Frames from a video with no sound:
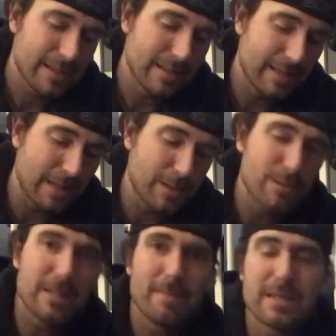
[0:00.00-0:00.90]
that
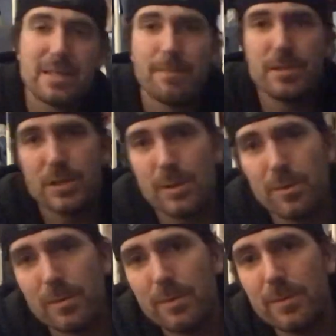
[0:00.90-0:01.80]
knows that messed up is you,
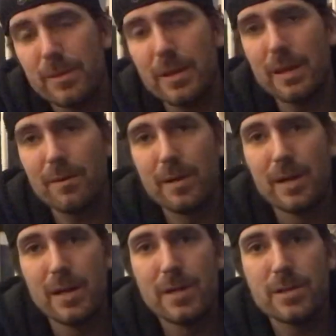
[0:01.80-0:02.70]
you know?
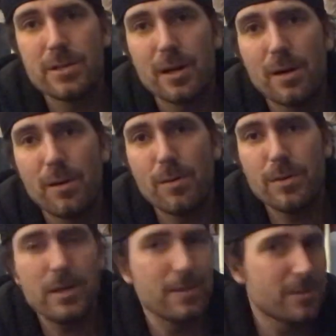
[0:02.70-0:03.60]
So
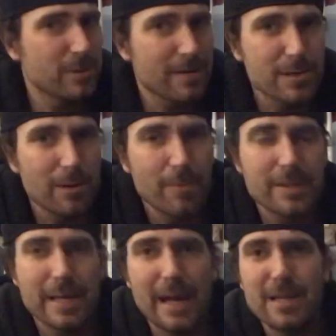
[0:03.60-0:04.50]
you can do whatever you want
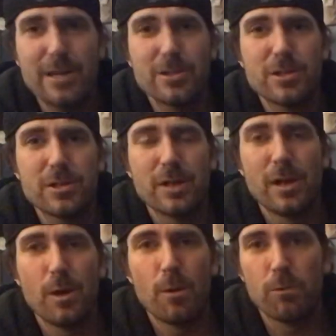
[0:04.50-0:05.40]
with that. You could just
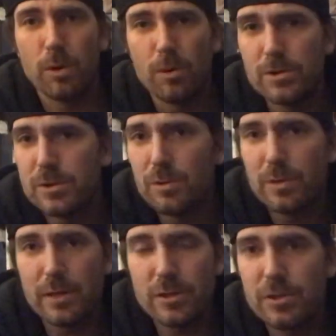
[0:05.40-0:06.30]
roll into
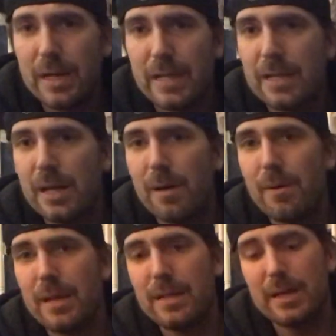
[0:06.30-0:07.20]
another trick, you
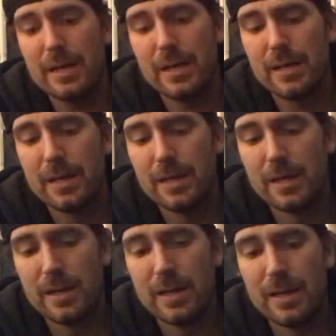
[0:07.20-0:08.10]
know, and
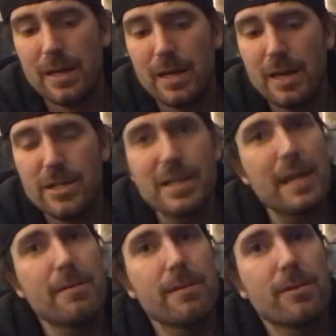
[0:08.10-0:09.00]
you just gotta
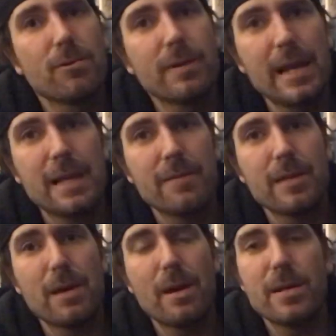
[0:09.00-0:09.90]
get creative, you
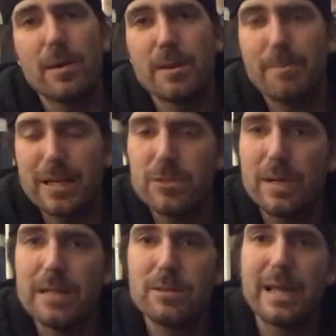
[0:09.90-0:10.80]
know. And the best
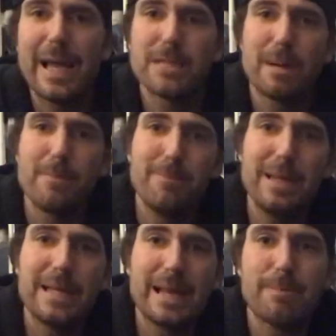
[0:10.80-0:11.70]
way to do that is by
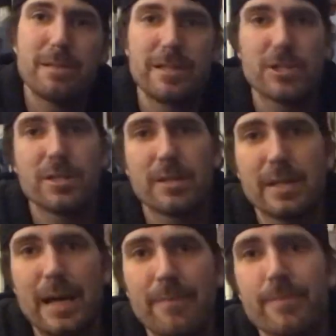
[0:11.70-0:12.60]
being in that position,
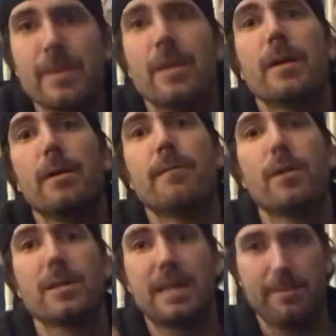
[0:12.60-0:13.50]
okay? For
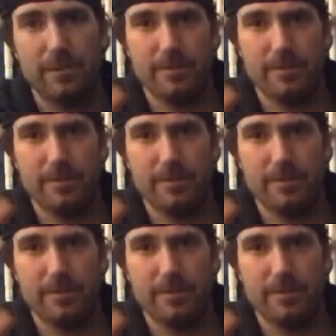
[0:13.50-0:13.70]
example,